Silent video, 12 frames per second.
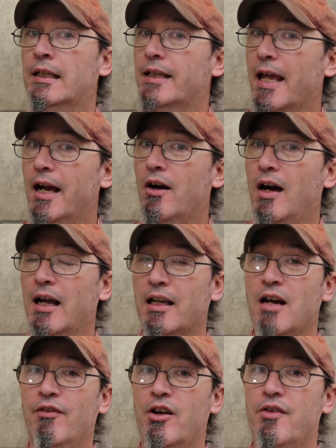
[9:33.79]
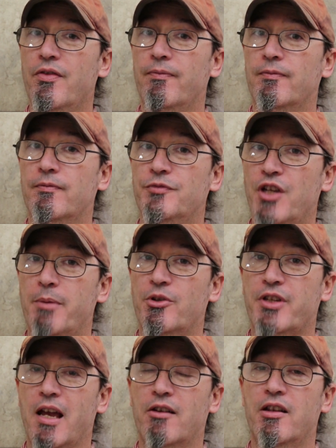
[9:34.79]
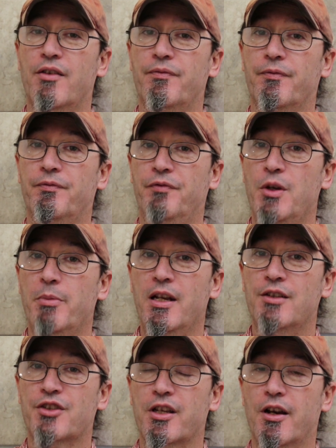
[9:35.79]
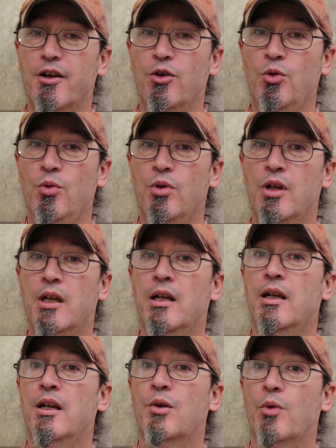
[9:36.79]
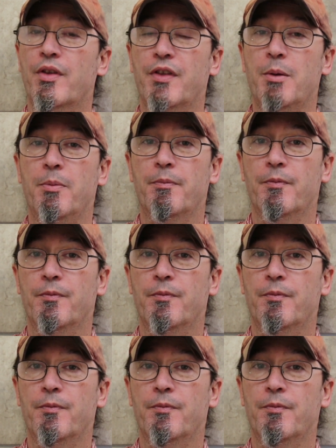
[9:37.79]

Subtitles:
Now, I covered Chambers County a few minutes ago with the